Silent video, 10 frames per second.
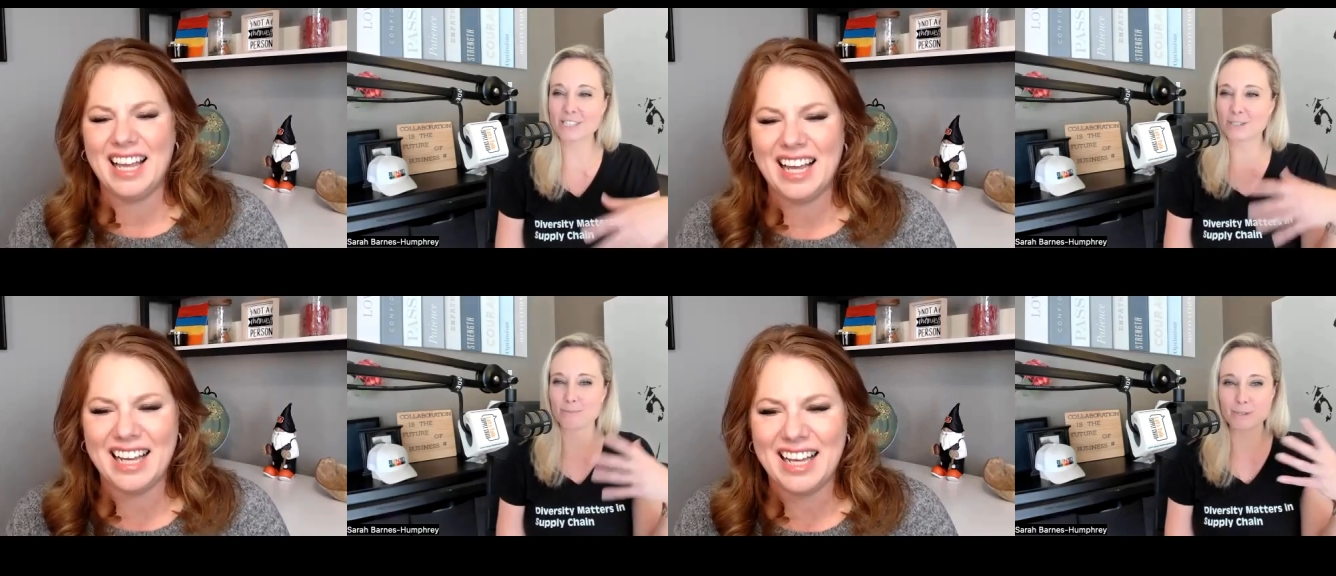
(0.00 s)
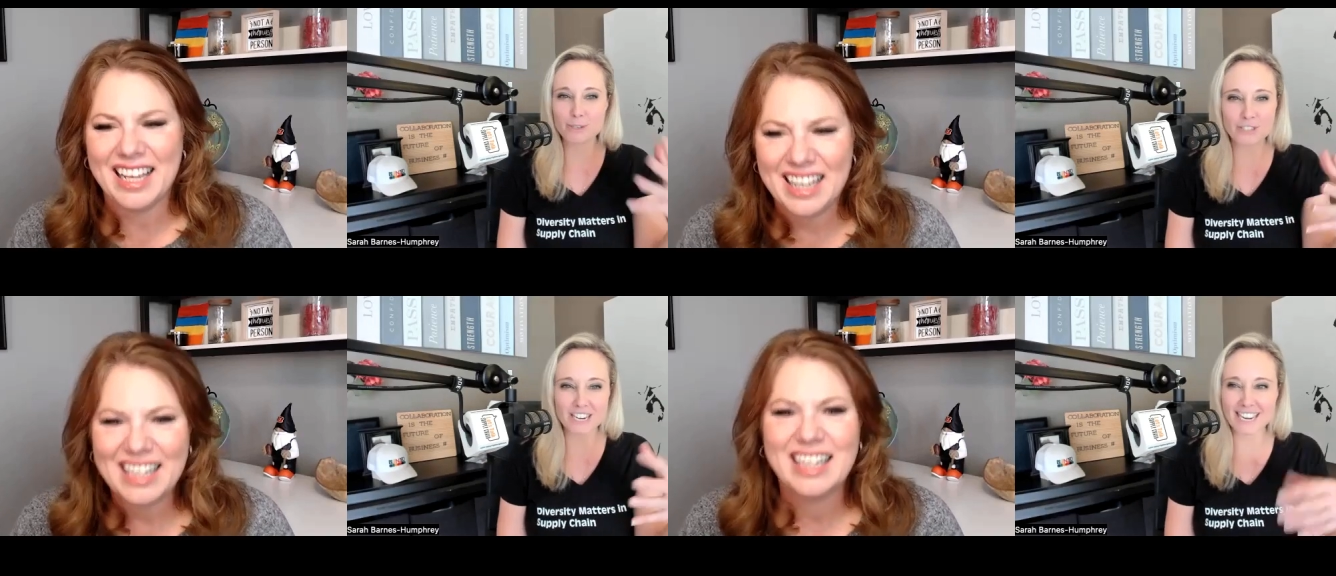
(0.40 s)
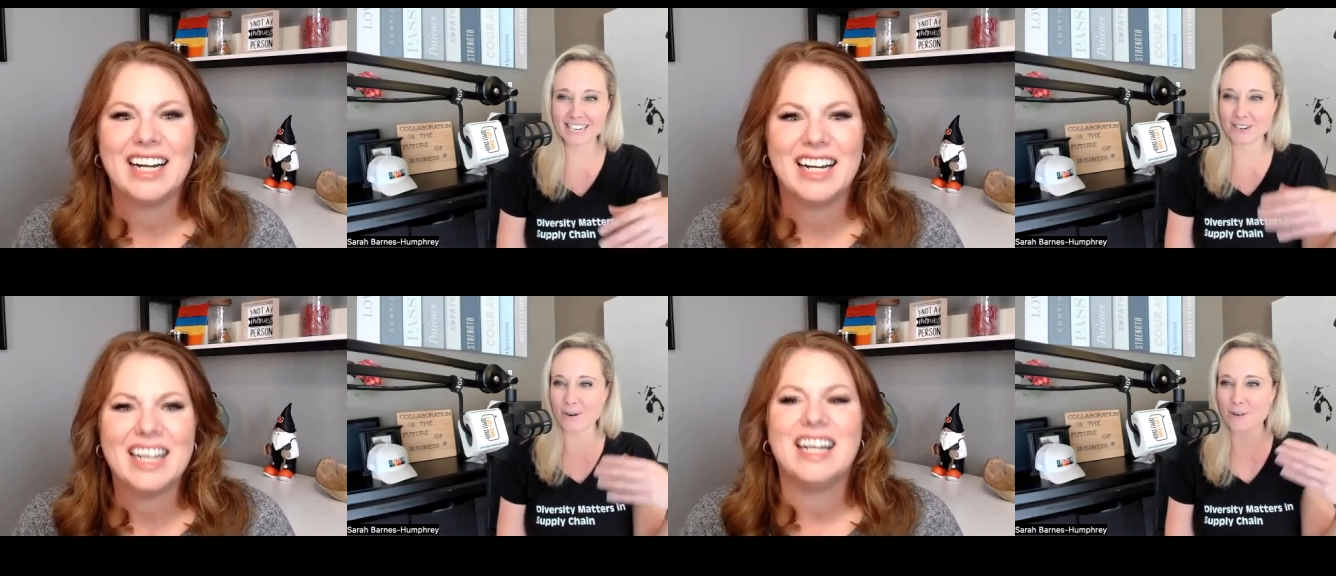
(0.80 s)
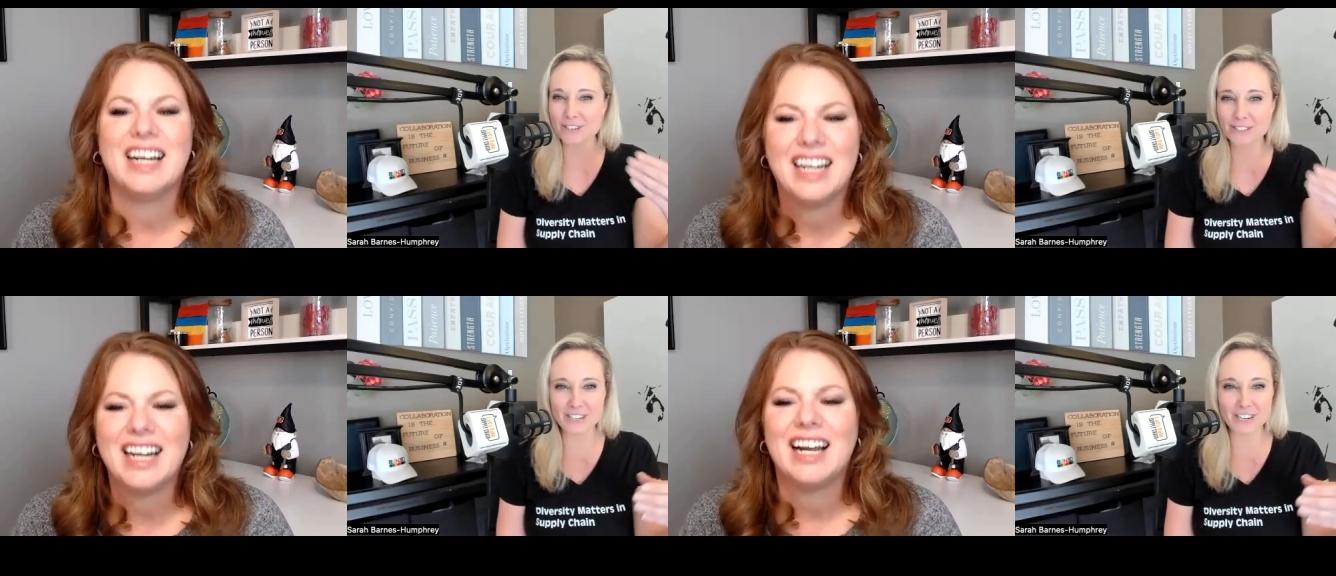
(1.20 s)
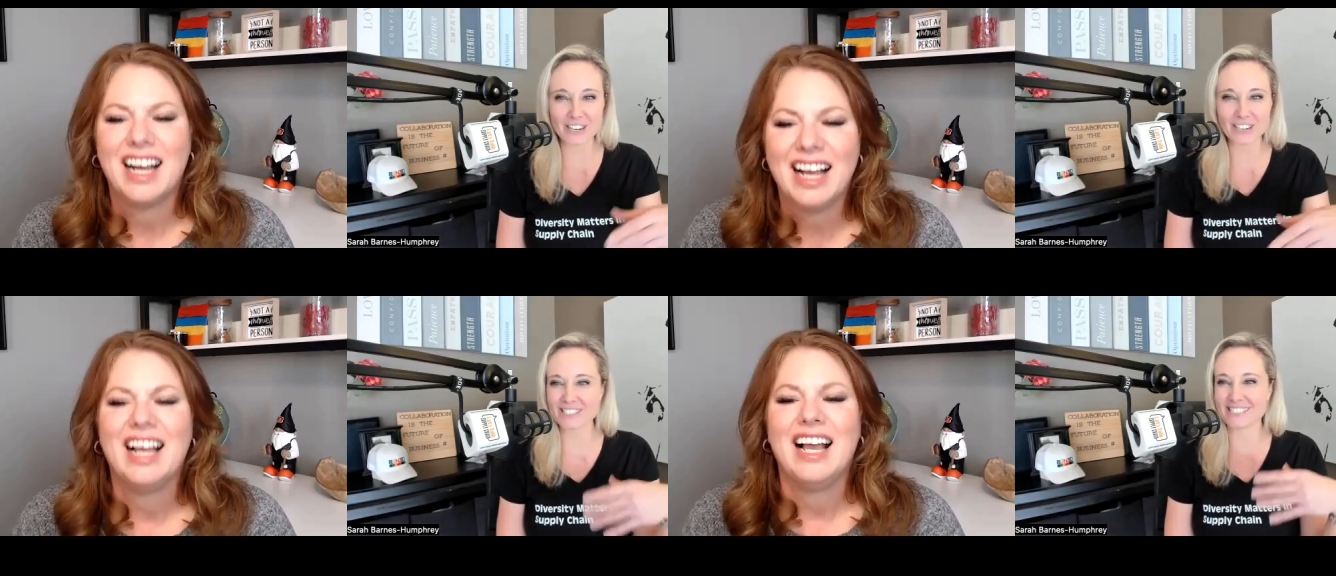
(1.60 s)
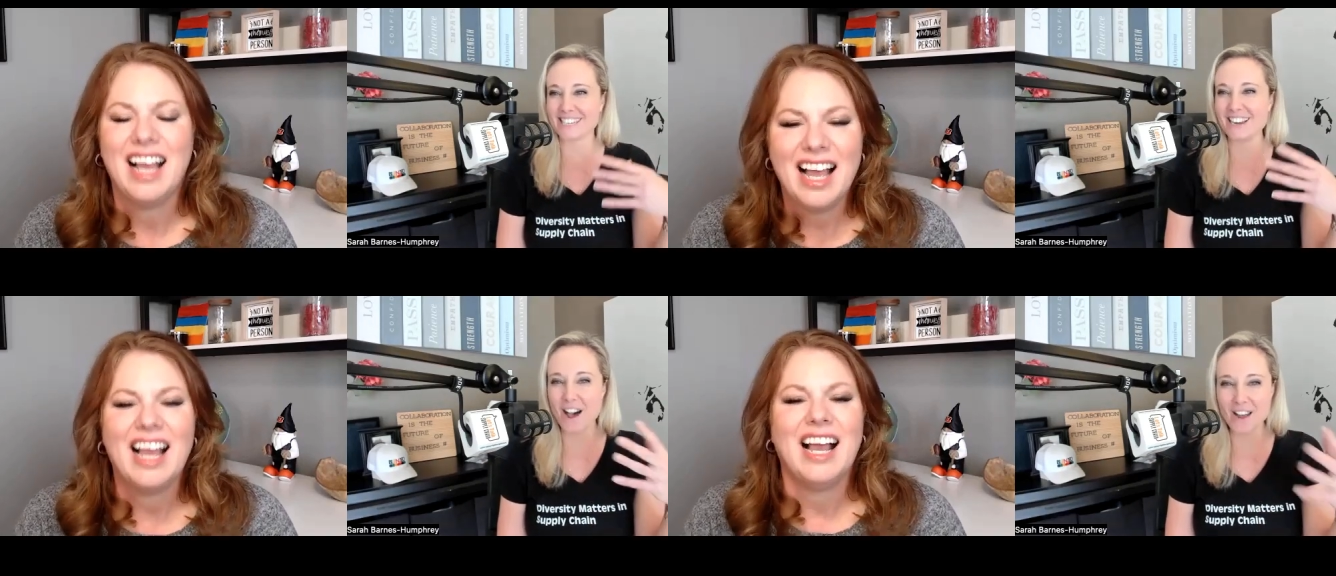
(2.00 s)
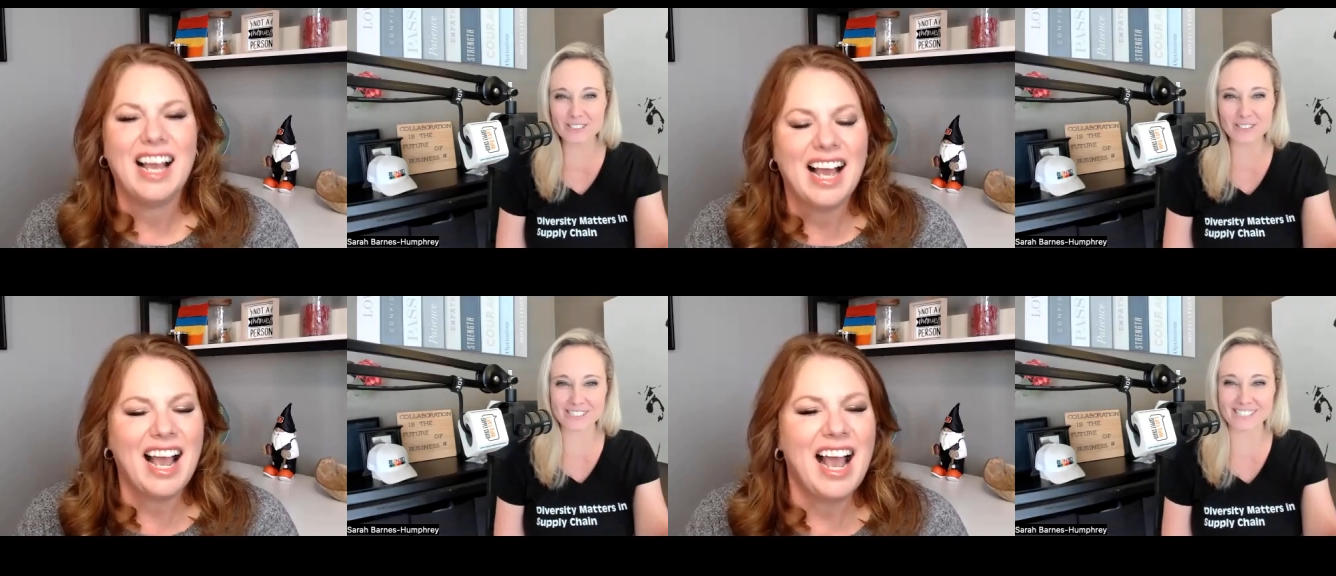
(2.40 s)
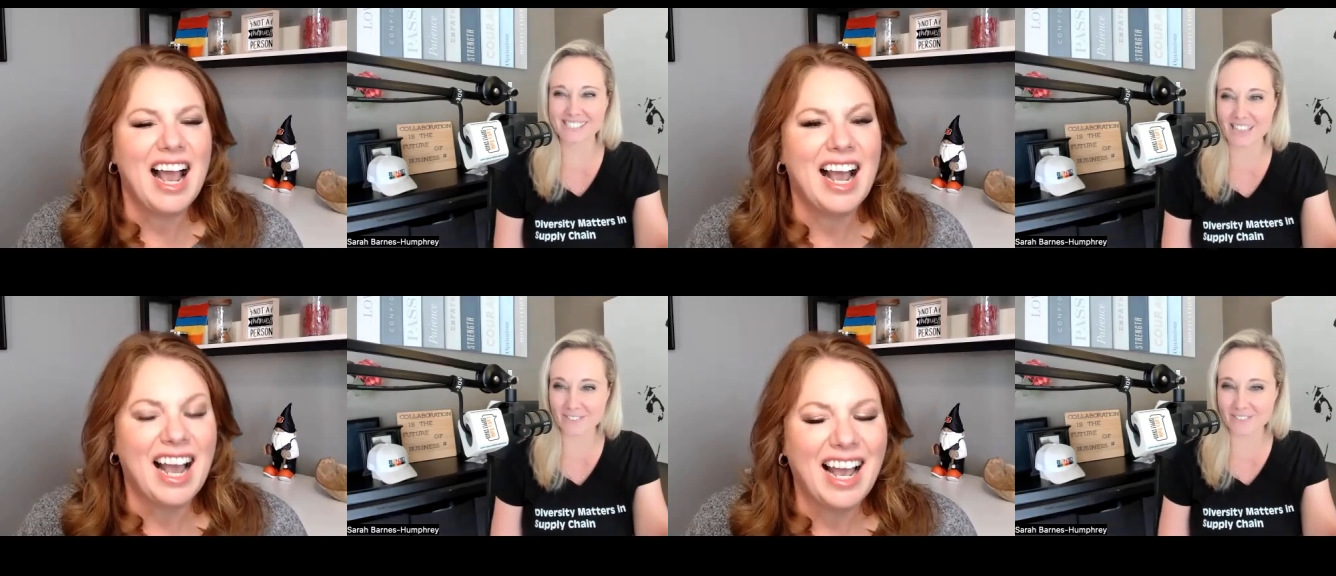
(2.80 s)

Speaker 1: distribution and order turns and all sorts of stuff